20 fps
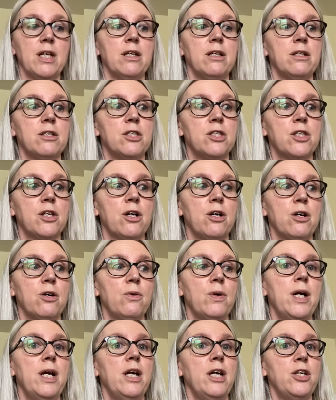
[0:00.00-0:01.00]
So
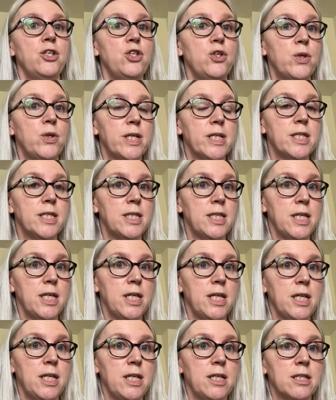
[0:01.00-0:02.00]
you can
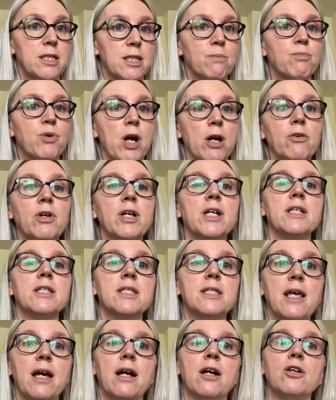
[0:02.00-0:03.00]
see some progress
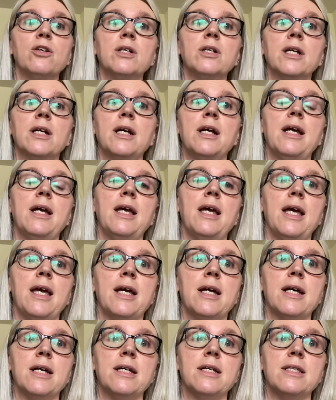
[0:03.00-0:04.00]
there
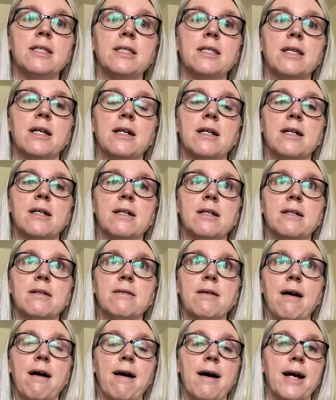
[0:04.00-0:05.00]
as
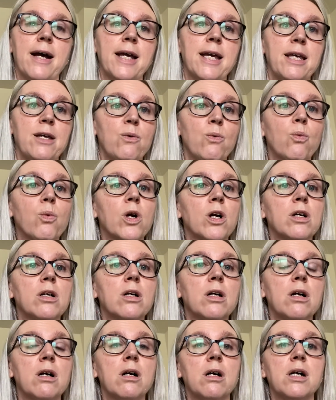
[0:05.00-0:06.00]
I
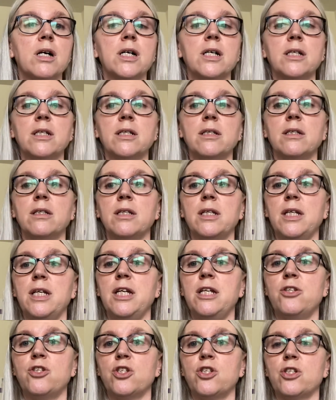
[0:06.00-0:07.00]
work on
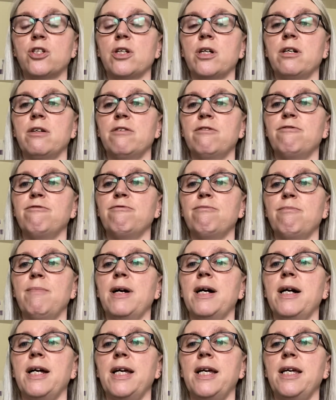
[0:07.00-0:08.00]
each of
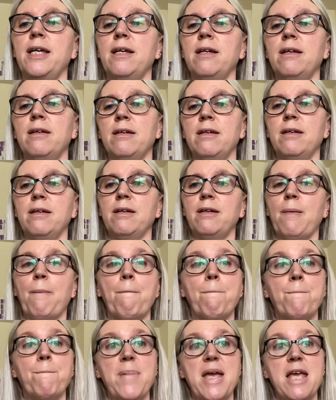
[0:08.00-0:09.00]
my
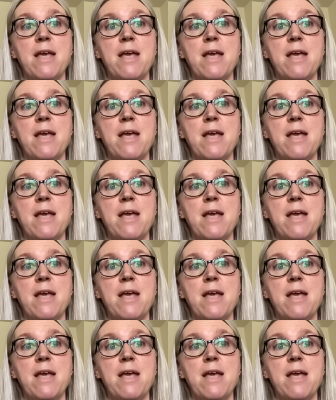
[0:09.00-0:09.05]
May